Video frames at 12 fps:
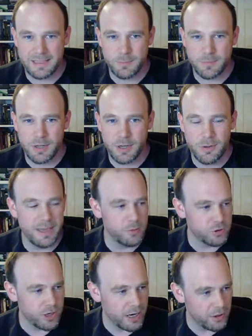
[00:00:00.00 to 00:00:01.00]
something that you keep
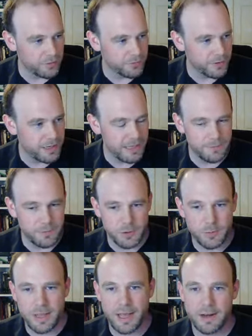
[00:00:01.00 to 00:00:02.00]
track of and it gives you
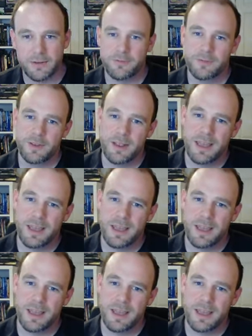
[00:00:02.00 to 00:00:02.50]
kind of